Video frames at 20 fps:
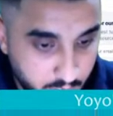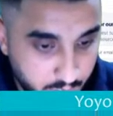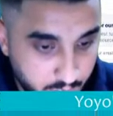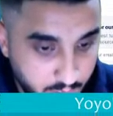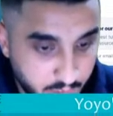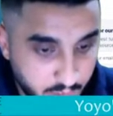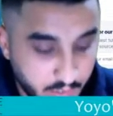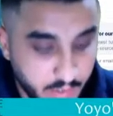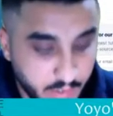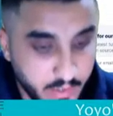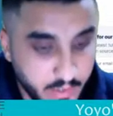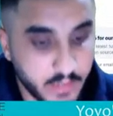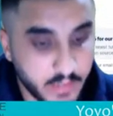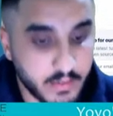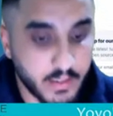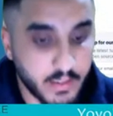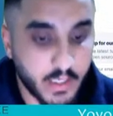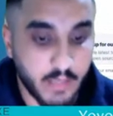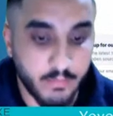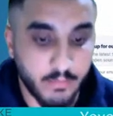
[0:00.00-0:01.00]
Hi there, in
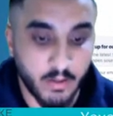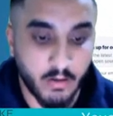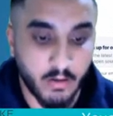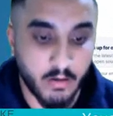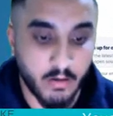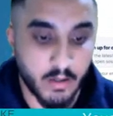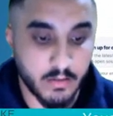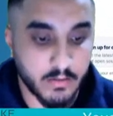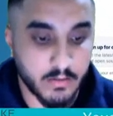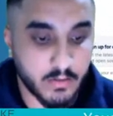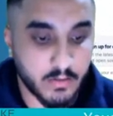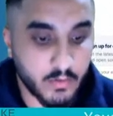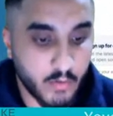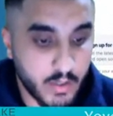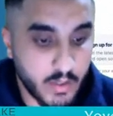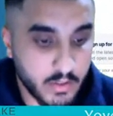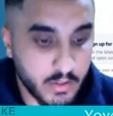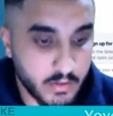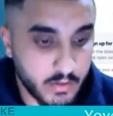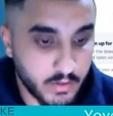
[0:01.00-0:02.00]
case it came across this
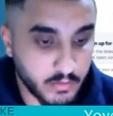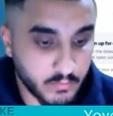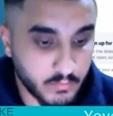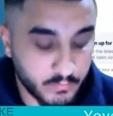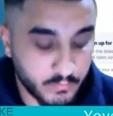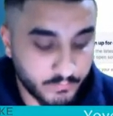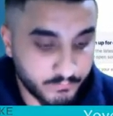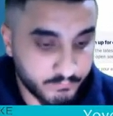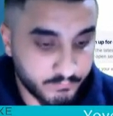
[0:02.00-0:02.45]
question.